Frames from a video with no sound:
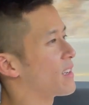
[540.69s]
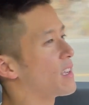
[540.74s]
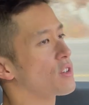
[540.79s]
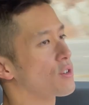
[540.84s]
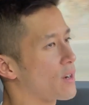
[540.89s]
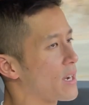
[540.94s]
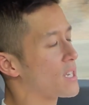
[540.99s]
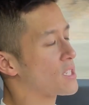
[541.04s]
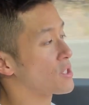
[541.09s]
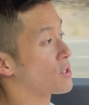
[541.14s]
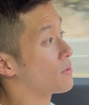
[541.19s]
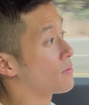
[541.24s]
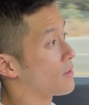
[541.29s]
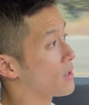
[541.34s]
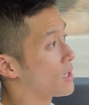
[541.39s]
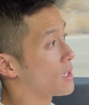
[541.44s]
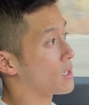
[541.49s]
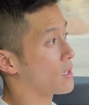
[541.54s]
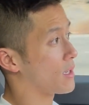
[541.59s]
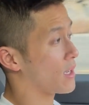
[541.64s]
in your
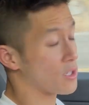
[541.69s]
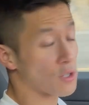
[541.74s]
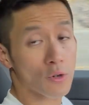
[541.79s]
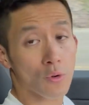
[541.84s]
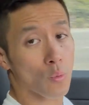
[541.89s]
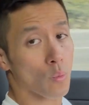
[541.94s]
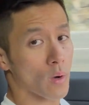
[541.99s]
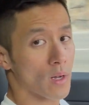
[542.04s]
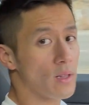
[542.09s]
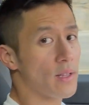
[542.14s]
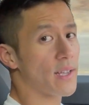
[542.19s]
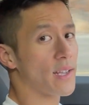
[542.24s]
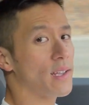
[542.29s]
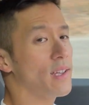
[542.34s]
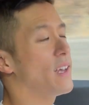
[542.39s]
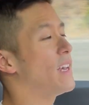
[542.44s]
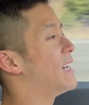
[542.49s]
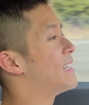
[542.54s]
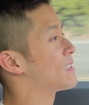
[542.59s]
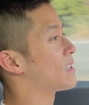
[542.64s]
SUV, and you're willing
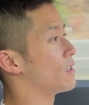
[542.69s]
to